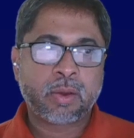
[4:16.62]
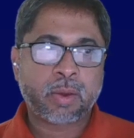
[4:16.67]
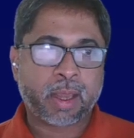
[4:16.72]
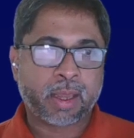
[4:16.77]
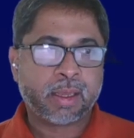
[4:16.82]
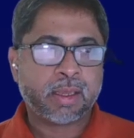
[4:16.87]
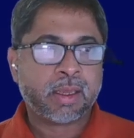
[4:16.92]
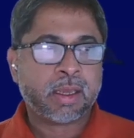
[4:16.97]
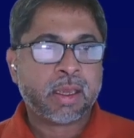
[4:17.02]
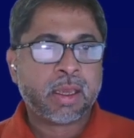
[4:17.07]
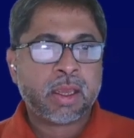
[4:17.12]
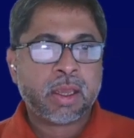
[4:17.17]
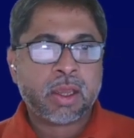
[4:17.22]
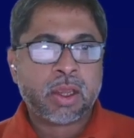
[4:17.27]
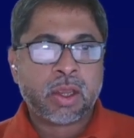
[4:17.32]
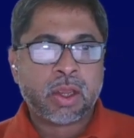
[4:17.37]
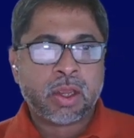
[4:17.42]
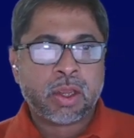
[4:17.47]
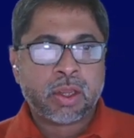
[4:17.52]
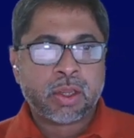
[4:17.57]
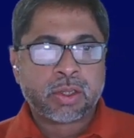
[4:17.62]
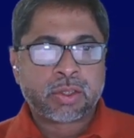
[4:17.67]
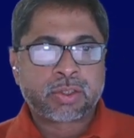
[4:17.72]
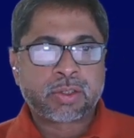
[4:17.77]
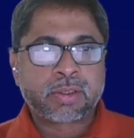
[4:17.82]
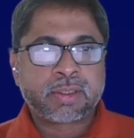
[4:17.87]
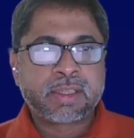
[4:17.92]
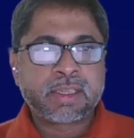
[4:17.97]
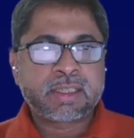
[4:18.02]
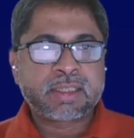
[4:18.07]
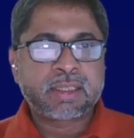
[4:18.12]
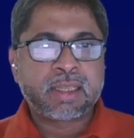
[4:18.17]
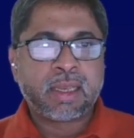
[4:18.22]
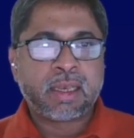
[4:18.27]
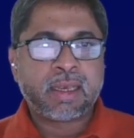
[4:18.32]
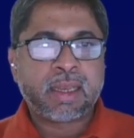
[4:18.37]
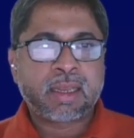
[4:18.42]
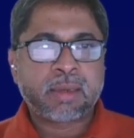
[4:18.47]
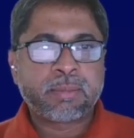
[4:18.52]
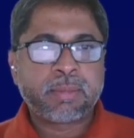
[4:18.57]
Okay, so this
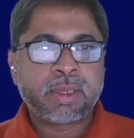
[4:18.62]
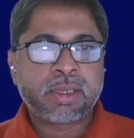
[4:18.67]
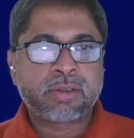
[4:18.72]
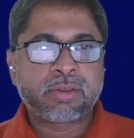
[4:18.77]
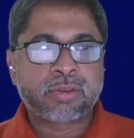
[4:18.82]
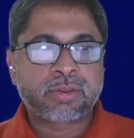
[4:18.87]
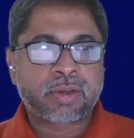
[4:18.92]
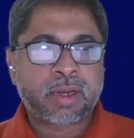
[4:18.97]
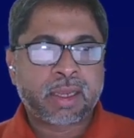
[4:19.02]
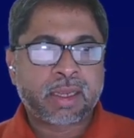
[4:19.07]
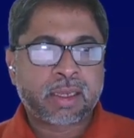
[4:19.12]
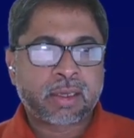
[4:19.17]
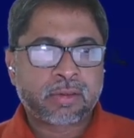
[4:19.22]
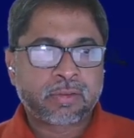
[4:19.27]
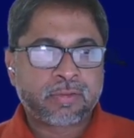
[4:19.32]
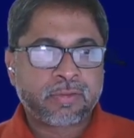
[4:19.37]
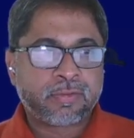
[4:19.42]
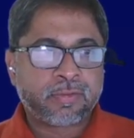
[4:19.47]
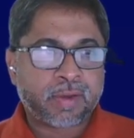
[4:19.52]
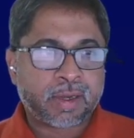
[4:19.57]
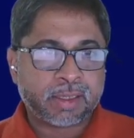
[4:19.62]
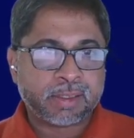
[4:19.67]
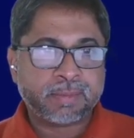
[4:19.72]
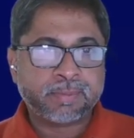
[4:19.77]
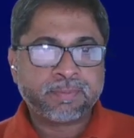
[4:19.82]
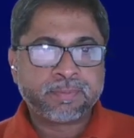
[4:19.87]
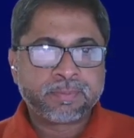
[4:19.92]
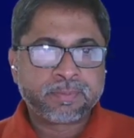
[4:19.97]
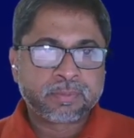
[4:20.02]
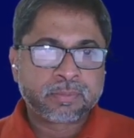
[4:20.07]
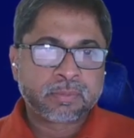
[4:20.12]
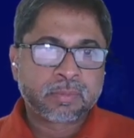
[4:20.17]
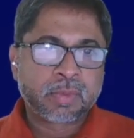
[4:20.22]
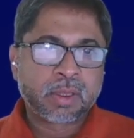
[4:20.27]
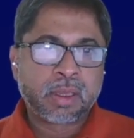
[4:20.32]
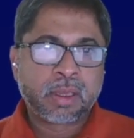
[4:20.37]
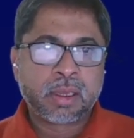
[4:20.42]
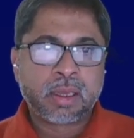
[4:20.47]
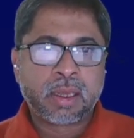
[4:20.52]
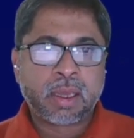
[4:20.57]
led me to try out Fyne,
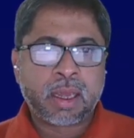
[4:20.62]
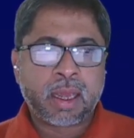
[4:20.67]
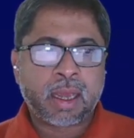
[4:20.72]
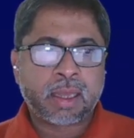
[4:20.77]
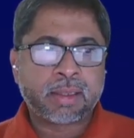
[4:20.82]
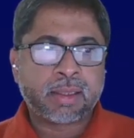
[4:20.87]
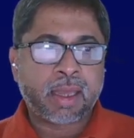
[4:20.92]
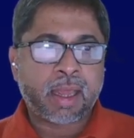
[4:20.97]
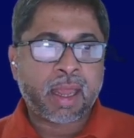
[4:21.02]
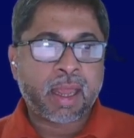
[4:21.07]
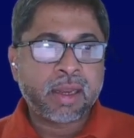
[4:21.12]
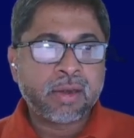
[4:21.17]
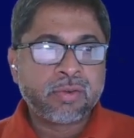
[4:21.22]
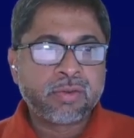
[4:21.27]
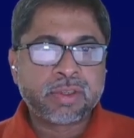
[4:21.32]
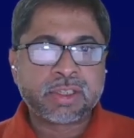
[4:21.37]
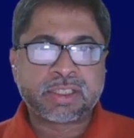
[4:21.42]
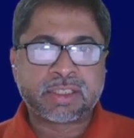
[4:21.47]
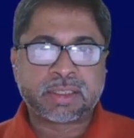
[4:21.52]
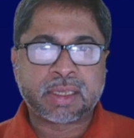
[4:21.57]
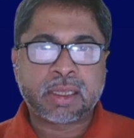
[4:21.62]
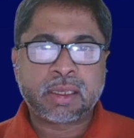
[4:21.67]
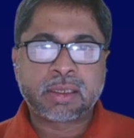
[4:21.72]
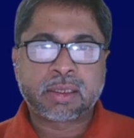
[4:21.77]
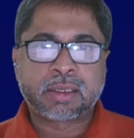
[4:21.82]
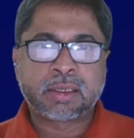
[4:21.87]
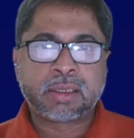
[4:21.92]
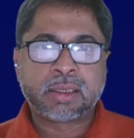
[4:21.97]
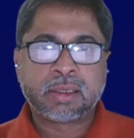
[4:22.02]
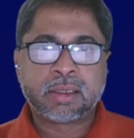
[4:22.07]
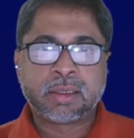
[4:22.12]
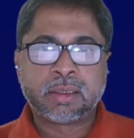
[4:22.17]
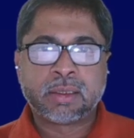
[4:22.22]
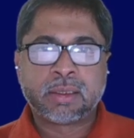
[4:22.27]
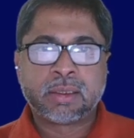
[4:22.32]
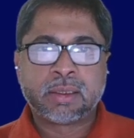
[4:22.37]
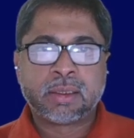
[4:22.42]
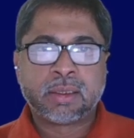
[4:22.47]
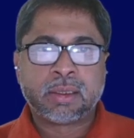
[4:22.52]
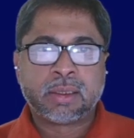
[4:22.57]
and the end result
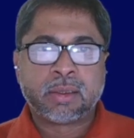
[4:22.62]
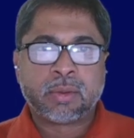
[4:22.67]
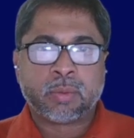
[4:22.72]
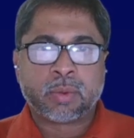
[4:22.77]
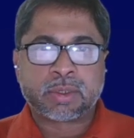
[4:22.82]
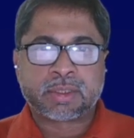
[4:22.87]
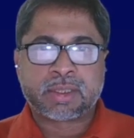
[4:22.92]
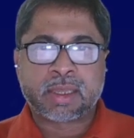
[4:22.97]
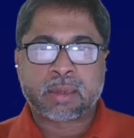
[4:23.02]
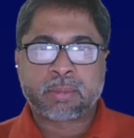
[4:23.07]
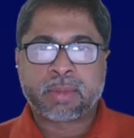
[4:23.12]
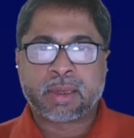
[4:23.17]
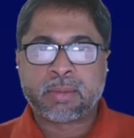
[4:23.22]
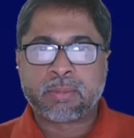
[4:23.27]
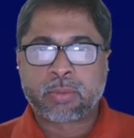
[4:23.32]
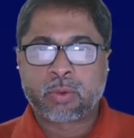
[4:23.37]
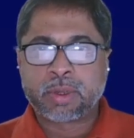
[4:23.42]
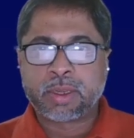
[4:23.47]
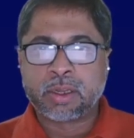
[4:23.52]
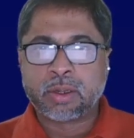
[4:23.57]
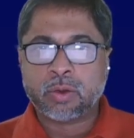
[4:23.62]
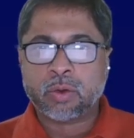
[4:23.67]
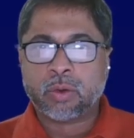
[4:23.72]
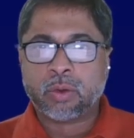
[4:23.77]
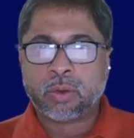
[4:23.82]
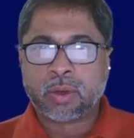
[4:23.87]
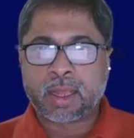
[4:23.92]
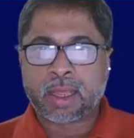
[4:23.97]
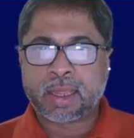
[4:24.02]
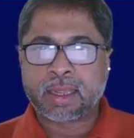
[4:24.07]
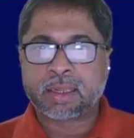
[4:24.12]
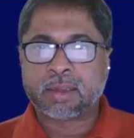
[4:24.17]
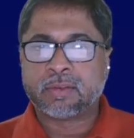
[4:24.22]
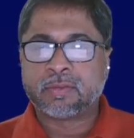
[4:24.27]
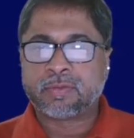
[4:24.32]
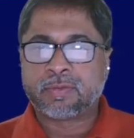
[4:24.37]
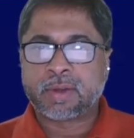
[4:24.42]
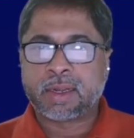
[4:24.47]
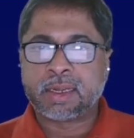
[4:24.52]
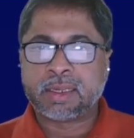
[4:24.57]
was that by employing Golang
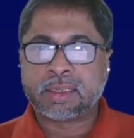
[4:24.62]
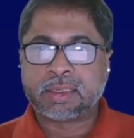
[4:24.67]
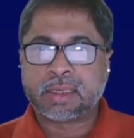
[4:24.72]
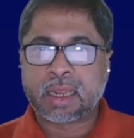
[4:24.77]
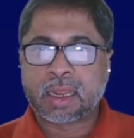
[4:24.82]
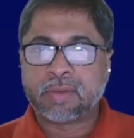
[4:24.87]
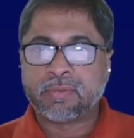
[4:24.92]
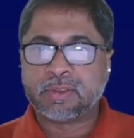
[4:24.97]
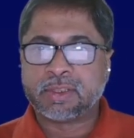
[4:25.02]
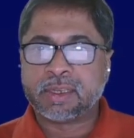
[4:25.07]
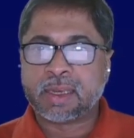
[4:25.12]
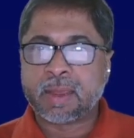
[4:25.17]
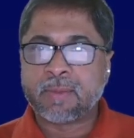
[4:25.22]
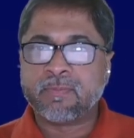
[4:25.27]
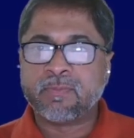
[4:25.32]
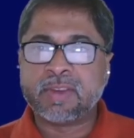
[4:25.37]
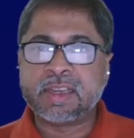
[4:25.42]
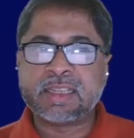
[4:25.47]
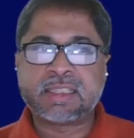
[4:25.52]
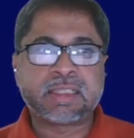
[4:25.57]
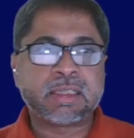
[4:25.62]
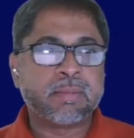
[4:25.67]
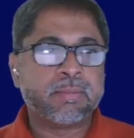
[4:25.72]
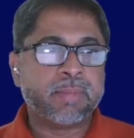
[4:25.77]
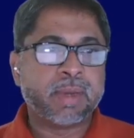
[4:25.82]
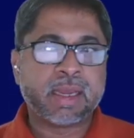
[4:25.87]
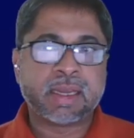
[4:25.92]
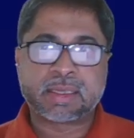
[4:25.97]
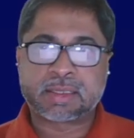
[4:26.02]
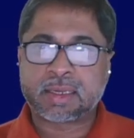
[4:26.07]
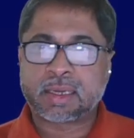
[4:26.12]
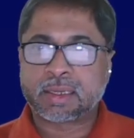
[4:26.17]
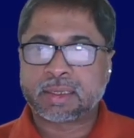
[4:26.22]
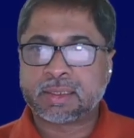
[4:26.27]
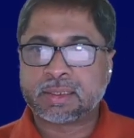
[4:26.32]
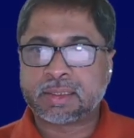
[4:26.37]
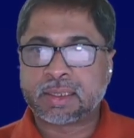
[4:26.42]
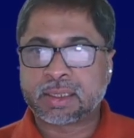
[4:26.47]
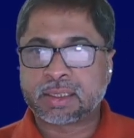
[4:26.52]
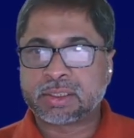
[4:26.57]
and Fyne and with an MVC-based
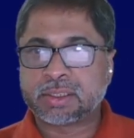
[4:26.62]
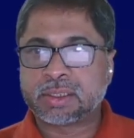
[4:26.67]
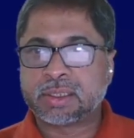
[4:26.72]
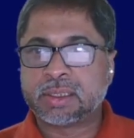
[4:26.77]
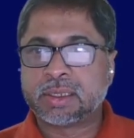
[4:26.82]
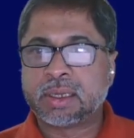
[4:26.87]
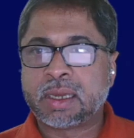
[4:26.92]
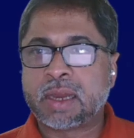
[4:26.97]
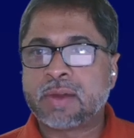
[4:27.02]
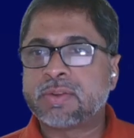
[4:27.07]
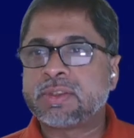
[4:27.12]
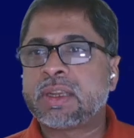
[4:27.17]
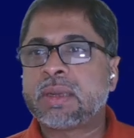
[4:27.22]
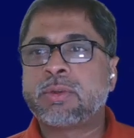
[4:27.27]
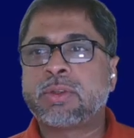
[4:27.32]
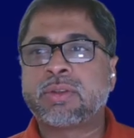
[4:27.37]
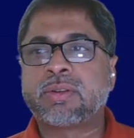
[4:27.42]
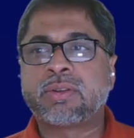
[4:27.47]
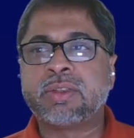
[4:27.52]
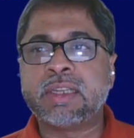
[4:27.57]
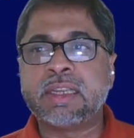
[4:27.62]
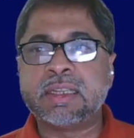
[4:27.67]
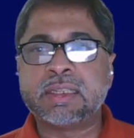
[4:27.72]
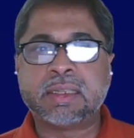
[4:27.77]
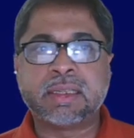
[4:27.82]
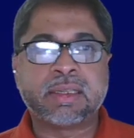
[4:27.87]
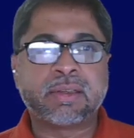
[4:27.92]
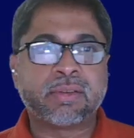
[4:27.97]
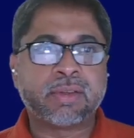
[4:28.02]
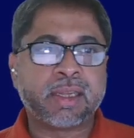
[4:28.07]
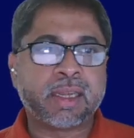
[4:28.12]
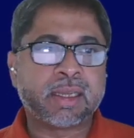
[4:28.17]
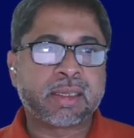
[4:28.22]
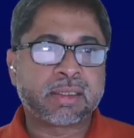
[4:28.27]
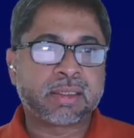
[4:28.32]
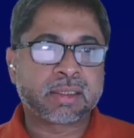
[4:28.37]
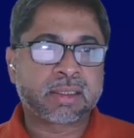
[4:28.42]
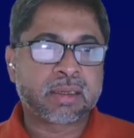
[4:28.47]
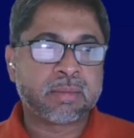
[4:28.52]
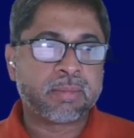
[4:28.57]
architecture, I was able to easily
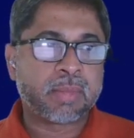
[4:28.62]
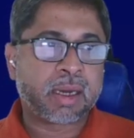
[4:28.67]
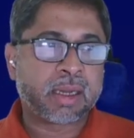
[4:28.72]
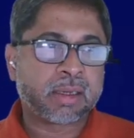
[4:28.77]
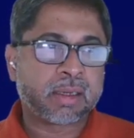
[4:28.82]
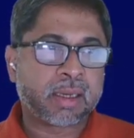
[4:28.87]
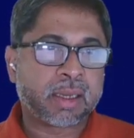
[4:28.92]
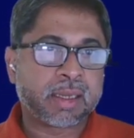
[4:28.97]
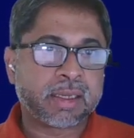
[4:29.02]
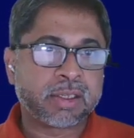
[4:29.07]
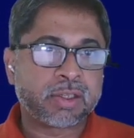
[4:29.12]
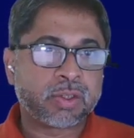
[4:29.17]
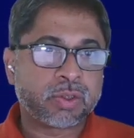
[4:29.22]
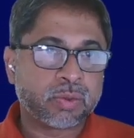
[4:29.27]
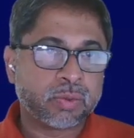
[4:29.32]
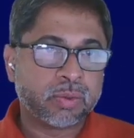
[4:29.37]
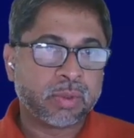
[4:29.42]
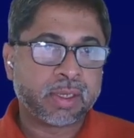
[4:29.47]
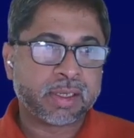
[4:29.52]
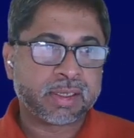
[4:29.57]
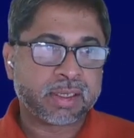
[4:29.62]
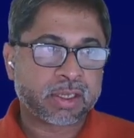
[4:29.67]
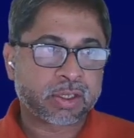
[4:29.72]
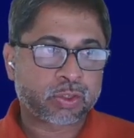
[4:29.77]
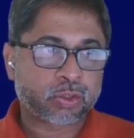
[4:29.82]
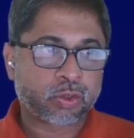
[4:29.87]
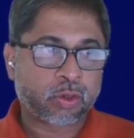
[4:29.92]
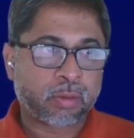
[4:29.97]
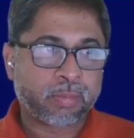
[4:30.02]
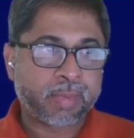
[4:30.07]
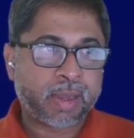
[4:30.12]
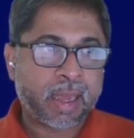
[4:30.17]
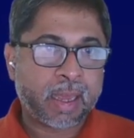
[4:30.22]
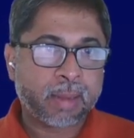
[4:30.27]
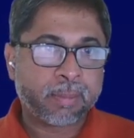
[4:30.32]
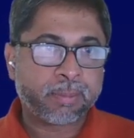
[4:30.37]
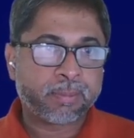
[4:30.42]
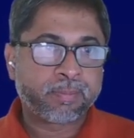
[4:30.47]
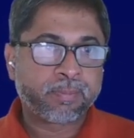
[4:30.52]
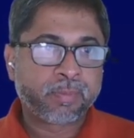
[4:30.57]
create a command line tool and desktop
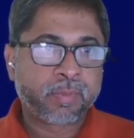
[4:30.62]
app.